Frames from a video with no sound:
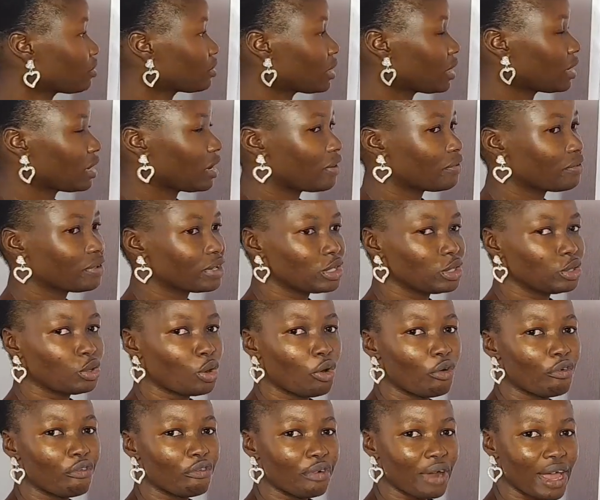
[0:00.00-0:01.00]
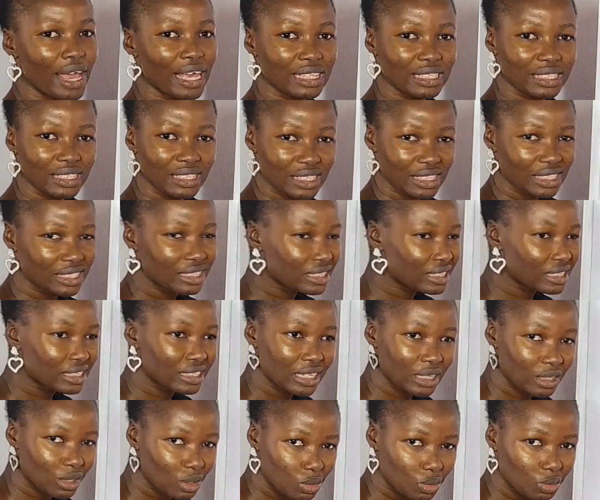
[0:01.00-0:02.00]
salary, your rent is
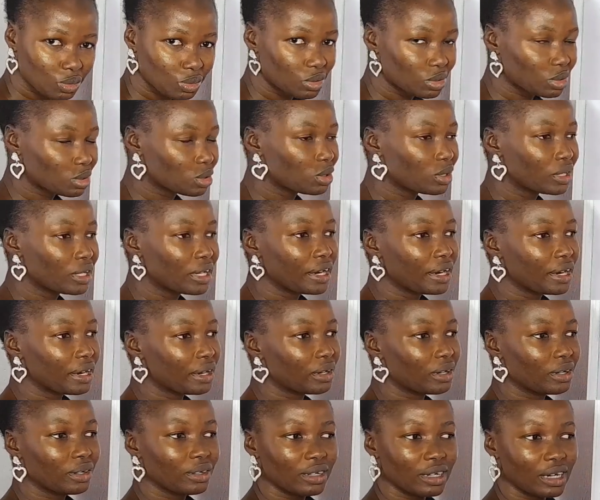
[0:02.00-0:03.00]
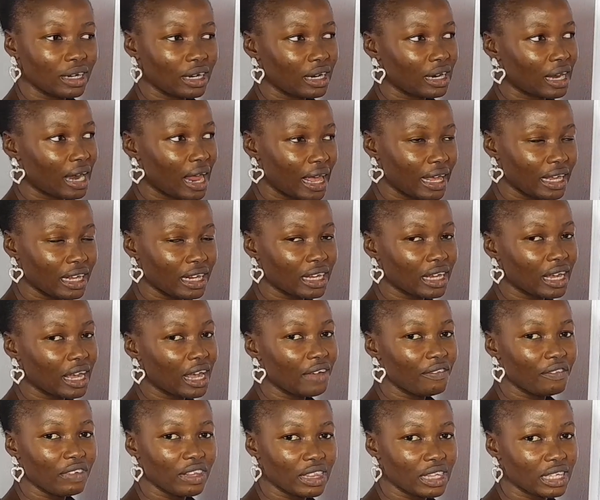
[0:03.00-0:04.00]
settled. Like
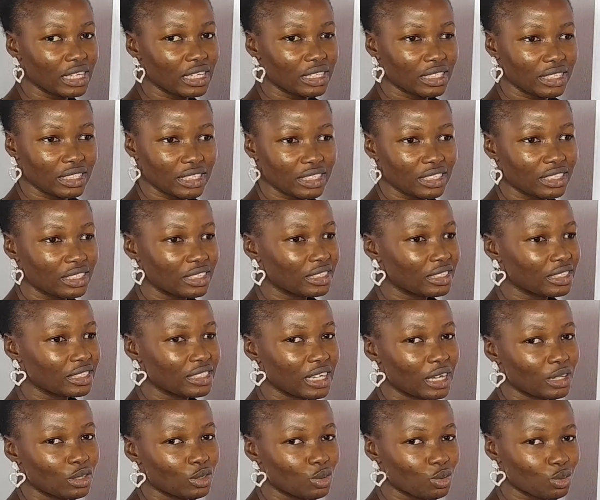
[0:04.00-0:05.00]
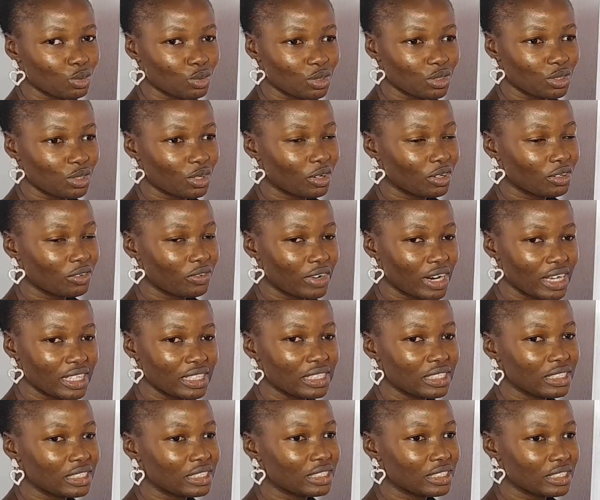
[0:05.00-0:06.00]
everything settled, your
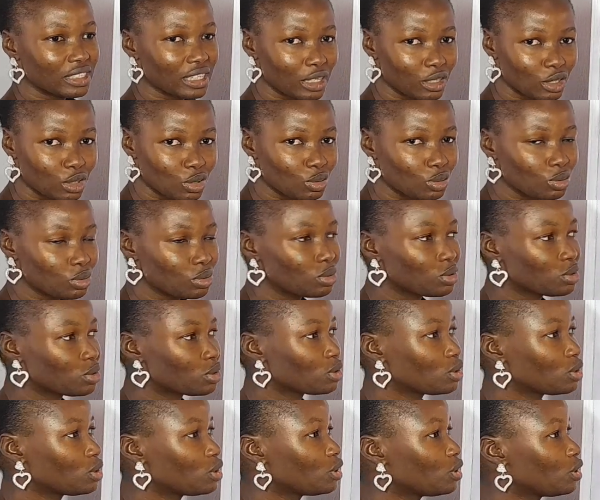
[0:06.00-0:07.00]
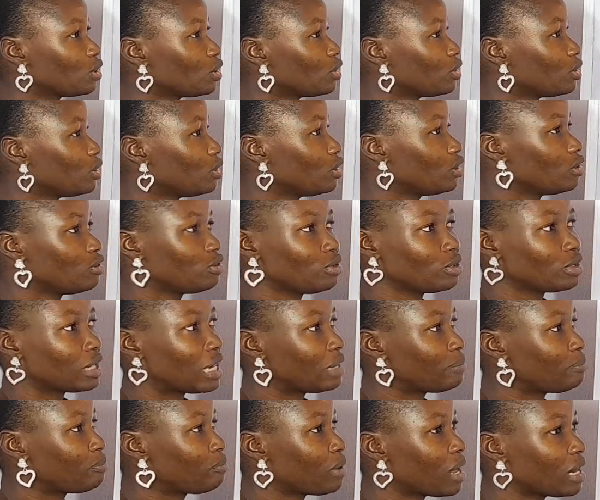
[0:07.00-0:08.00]
rent is settled. If you
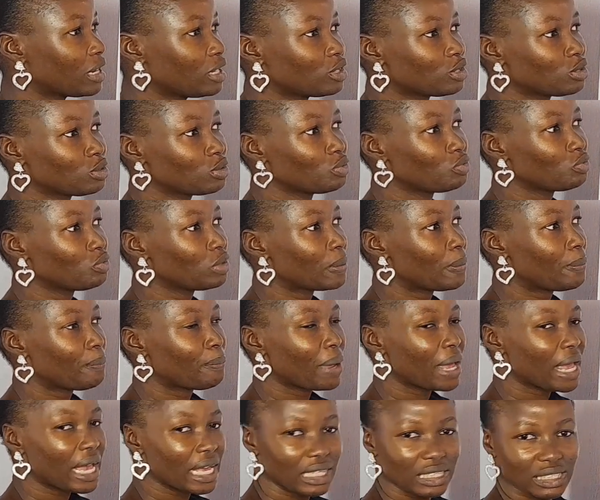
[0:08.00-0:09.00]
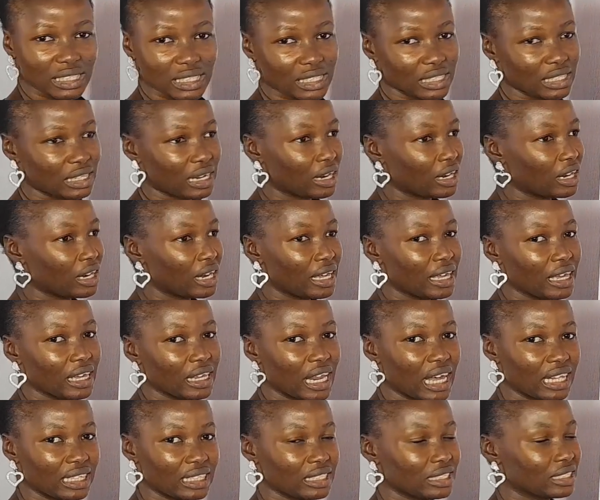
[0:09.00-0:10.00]
are planning to repaint in another year,
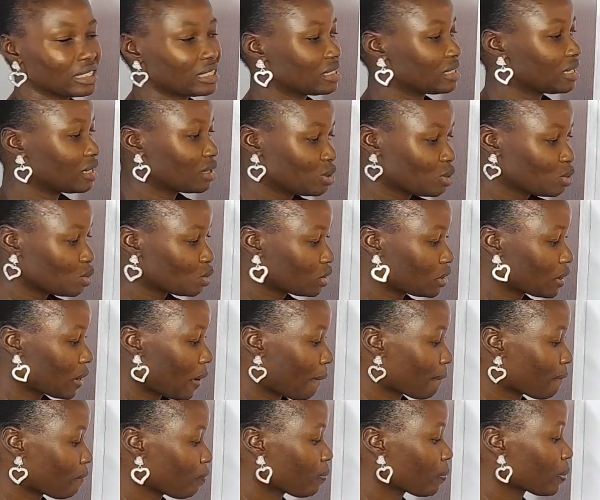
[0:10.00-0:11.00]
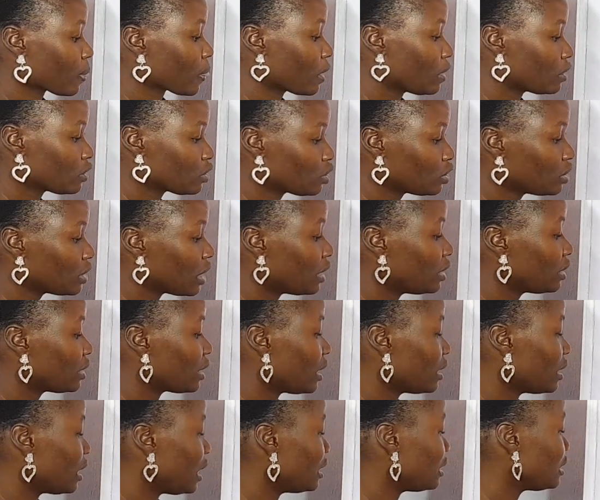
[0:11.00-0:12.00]
that is settled now. So now you
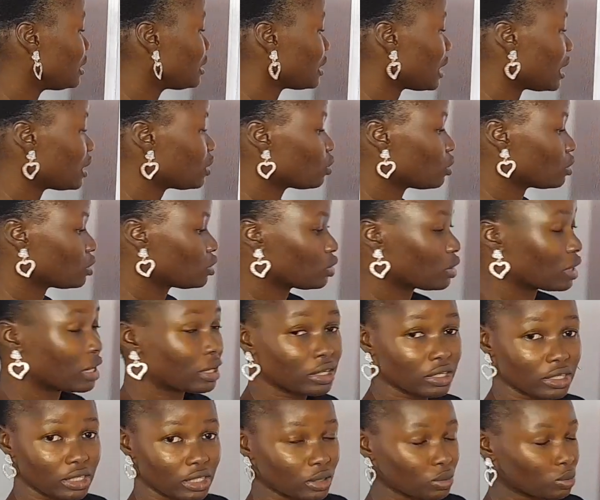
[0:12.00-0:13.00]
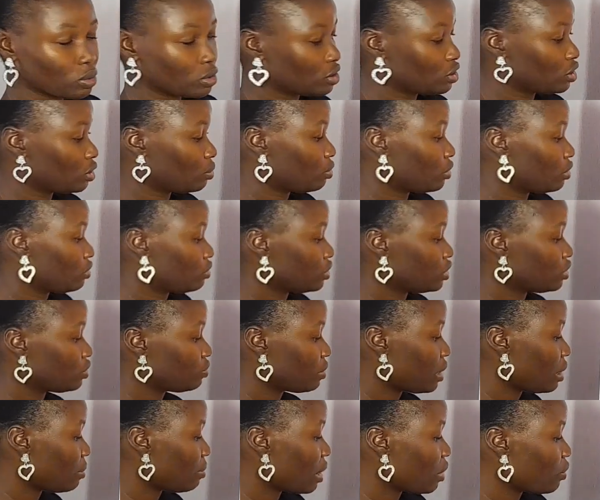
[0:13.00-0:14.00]
can now decide what to calculate what your profit is.
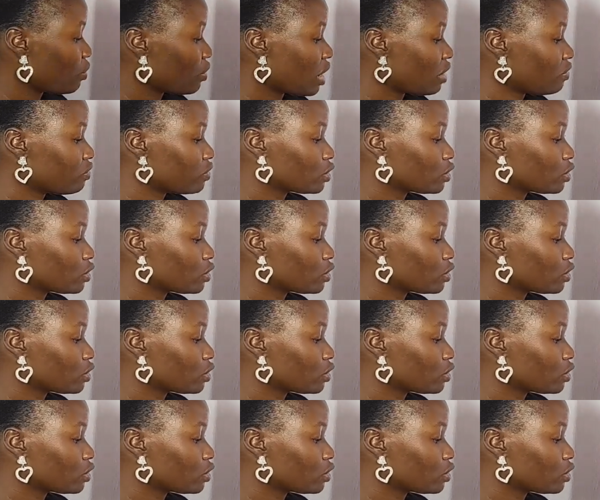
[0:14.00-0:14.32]
Remember, we have